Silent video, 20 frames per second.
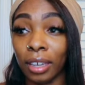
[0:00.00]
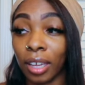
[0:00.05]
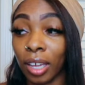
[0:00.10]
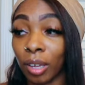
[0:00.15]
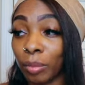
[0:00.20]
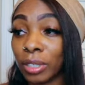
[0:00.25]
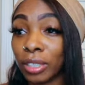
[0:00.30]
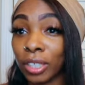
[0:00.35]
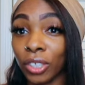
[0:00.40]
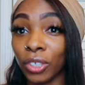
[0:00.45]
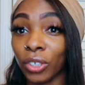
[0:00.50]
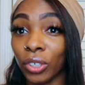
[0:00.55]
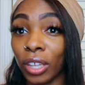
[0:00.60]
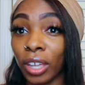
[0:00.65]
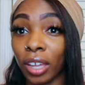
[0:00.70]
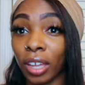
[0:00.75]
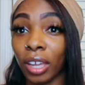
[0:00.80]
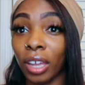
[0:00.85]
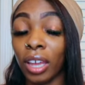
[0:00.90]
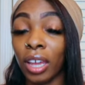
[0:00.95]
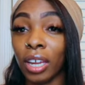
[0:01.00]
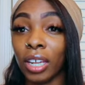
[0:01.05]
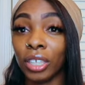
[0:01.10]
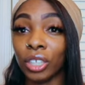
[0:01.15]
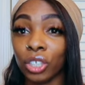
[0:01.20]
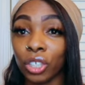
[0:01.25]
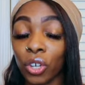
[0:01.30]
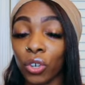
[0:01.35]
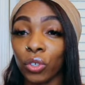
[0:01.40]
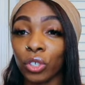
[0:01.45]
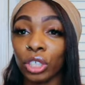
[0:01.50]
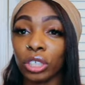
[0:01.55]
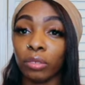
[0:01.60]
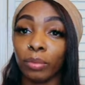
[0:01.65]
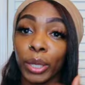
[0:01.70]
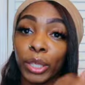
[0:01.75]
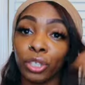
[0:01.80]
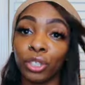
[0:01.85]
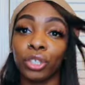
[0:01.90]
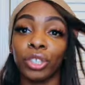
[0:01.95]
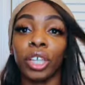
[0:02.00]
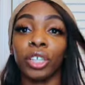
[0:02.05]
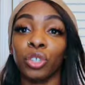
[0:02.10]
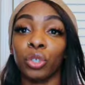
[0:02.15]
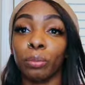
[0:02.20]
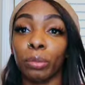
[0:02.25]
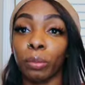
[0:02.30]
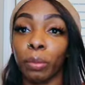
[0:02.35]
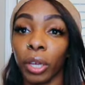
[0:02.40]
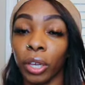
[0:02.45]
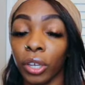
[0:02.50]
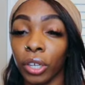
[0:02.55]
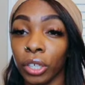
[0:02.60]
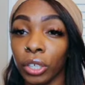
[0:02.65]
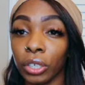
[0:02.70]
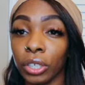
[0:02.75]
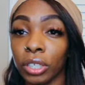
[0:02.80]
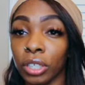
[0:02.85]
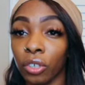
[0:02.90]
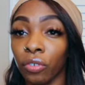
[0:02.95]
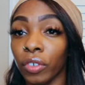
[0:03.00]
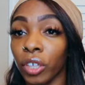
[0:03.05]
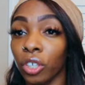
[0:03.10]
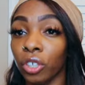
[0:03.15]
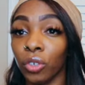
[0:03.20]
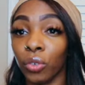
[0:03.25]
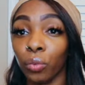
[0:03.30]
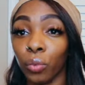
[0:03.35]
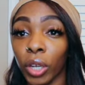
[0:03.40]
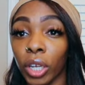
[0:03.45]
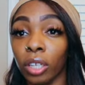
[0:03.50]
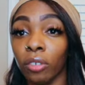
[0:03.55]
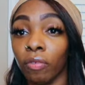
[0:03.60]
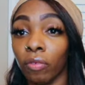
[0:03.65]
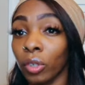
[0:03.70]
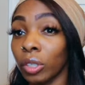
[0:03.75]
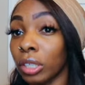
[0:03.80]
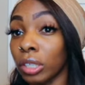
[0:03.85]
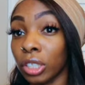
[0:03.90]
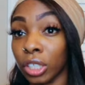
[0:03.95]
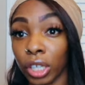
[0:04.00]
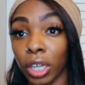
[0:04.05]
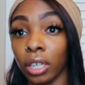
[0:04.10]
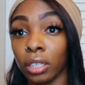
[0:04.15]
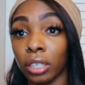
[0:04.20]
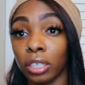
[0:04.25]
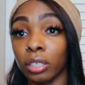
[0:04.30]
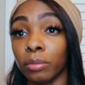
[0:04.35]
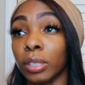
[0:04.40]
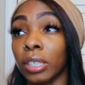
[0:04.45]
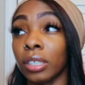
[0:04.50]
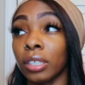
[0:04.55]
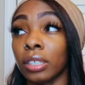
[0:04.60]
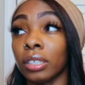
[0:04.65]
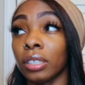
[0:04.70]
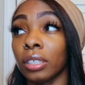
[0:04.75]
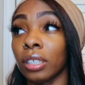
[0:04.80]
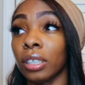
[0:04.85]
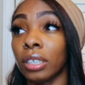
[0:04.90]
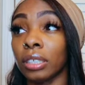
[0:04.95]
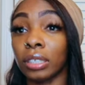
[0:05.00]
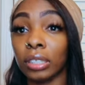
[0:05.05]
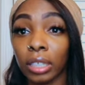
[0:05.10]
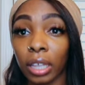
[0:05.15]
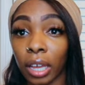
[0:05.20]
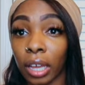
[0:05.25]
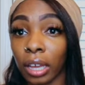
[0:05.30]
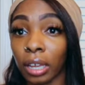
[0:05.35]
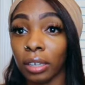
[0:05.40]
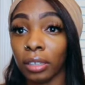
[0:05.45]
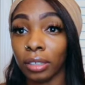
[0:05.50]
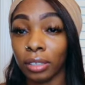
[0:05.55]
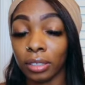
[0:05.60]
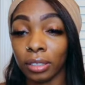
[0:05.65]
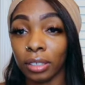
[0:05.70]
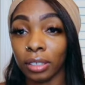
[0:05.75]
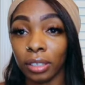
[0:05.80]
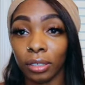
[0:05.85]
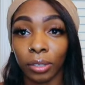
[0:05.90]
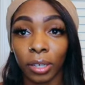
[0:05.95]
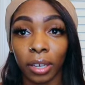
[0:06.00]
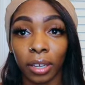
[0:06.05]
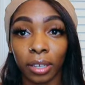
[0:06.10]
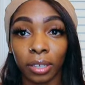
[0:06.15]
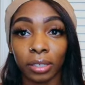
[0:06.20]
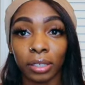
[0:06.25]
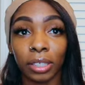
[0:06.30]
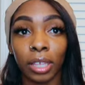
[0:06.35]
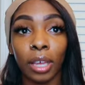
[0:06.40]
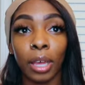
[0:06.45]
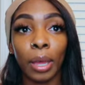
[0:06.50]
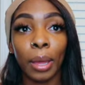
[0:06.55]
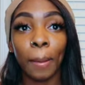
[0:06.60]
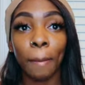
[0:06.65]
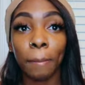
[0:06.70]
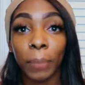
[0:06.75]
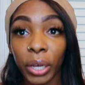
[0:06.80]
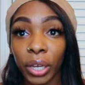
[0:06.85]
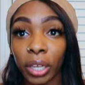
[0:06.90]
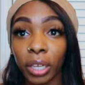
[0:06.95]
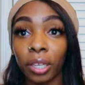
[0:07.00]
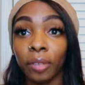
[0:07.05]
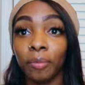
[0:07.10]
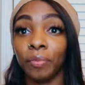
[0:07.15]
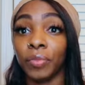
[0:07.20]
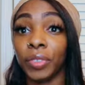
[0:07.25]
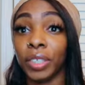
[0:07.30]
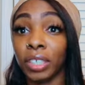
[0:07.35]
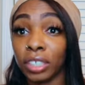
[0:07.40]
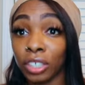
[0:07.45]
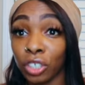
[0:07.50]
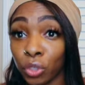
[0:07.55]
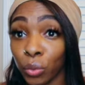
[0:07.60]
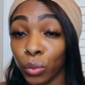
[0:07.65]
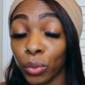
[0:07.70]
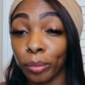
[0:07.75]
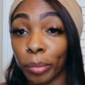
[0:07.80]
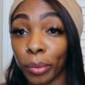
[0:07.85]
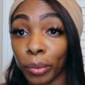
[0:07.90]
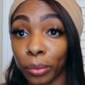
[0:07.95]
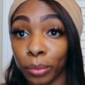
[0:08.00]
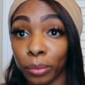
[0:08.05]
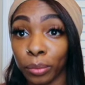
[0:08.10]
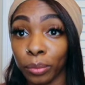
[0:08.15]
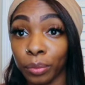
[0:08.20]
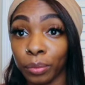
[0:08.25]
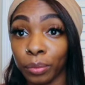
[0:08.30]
I'm gonna tell you that. So just make sure that you're preparing yourself and you're ready for the challenge, because it's not easy, you guys. But it's doable.